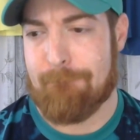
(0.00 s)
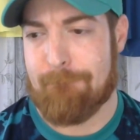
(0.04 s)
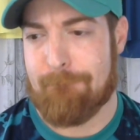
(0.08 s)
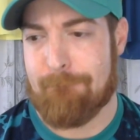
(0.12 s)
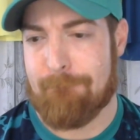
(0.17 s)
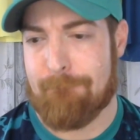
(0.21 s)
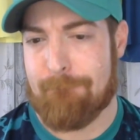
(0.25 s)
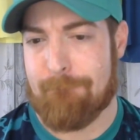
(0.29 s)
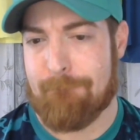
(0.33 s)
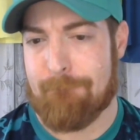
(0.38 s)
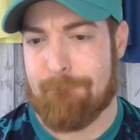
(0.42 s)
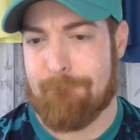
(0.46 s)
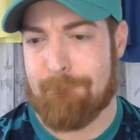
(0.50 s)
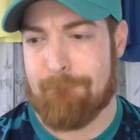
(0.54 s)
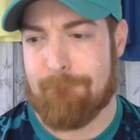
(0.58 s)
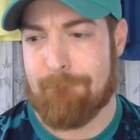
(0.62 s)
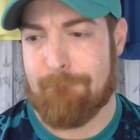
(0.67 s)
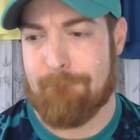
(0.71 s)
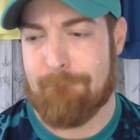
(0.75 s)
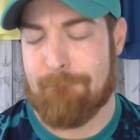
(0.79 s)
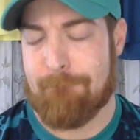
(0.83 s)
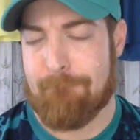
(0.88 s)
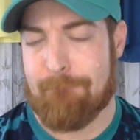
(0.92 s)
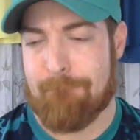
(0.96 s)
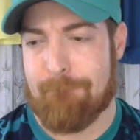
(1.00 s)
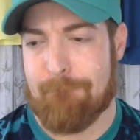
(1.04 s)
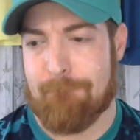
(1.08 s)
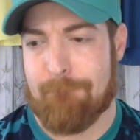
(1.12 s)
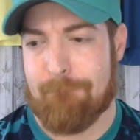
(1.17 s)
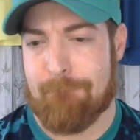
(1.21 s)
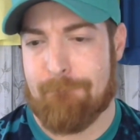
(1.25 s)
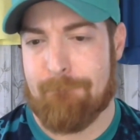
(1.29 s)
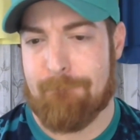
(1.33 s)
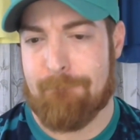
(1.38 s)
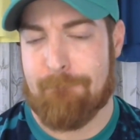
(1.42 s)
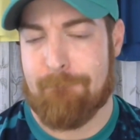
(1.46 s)

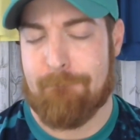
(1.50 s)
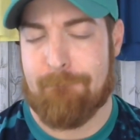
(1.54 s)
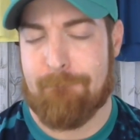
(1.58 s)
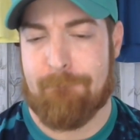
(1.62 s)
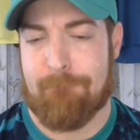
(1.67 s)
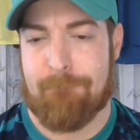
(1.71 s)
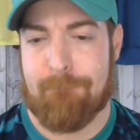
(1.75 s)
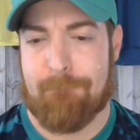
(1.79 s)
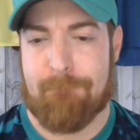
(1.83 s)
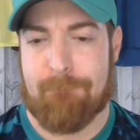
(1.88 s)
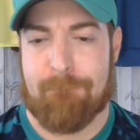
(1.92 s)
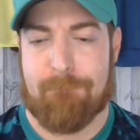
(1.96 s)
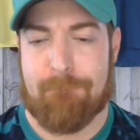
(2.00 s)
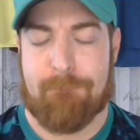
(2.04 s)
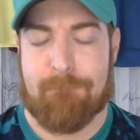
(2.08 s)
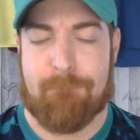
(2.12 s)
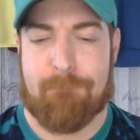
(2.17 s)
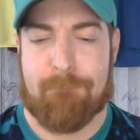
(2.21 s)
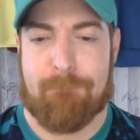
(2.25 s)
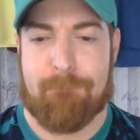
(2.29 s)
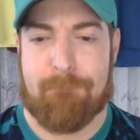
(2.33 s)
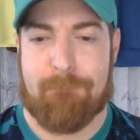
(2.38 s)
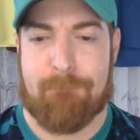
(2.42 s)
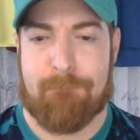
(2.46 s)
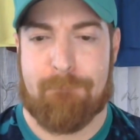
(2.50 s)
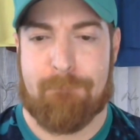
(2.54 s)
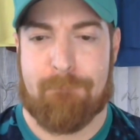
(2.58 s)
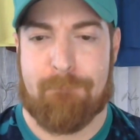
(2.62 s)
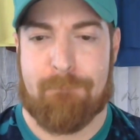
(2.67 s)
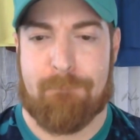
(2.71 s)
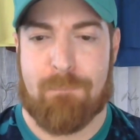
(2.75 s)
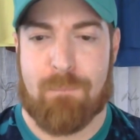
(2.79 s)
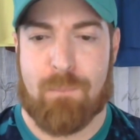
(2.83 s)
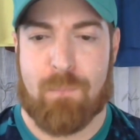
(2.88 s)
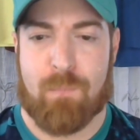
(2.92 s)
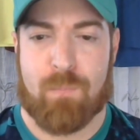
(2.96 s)

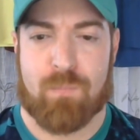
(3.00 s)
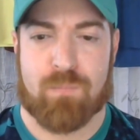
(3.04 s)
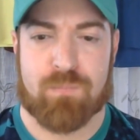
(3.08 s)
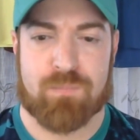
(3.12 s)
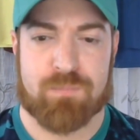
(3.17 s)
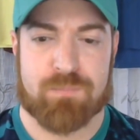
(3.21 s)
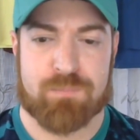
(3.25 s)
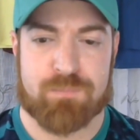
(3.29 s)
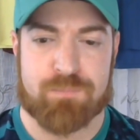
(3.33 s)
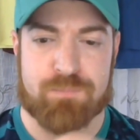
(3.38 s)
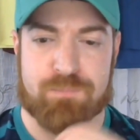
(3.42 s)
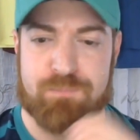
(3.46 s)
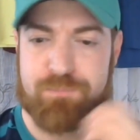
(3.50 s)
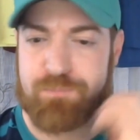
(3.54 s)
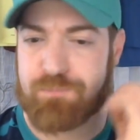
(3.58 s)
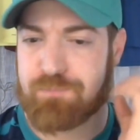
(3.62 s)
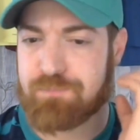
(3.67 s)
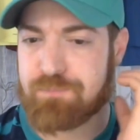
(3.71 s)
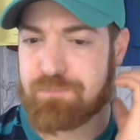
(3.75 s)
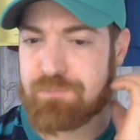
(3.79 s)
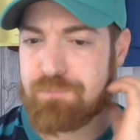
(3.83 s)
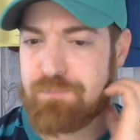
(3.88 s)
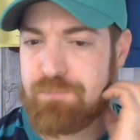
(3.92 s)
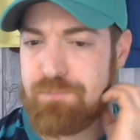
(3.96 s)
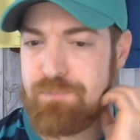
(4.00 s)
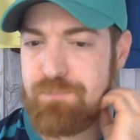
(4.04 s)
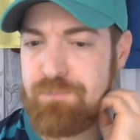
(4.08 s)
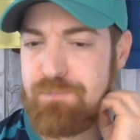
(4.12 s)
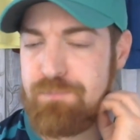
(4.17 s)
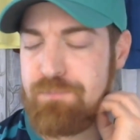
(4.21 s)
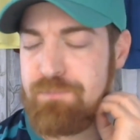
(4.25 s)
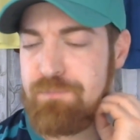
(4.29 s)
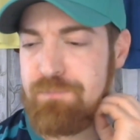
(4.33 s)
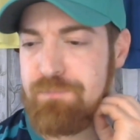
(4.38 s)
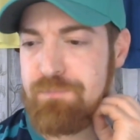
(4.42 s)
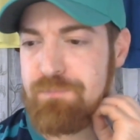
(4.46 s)

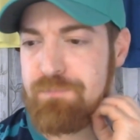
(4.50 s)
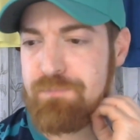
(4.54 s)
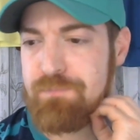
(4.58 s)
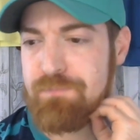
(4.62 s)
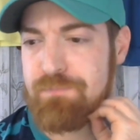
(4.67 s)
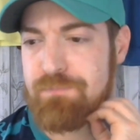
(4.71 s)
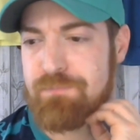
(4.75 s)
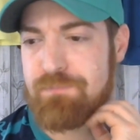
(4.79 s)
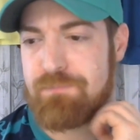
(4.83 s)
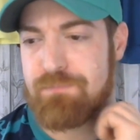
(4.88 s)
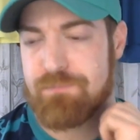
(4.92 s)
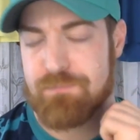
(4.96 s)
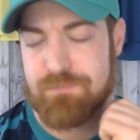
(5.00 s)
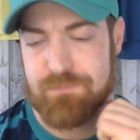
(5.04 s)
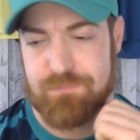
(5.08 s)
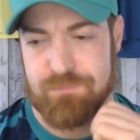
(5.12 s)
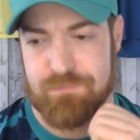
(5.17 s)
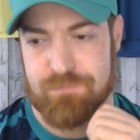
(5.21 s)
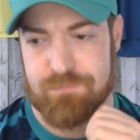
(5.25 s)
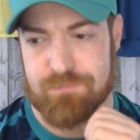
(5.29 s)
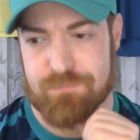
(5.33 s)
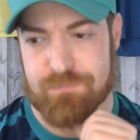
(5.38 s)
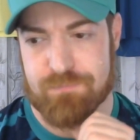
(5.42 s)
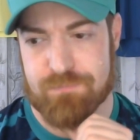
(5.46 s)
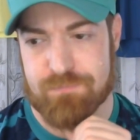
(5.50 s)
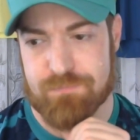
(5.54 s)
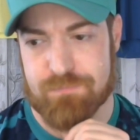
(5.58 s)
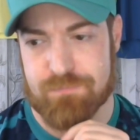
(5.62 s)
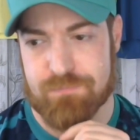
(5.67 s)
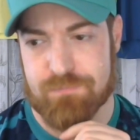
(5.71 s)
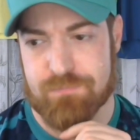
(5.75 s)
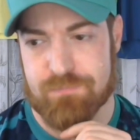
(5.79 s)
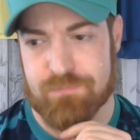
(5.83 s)
The person shown says nothing.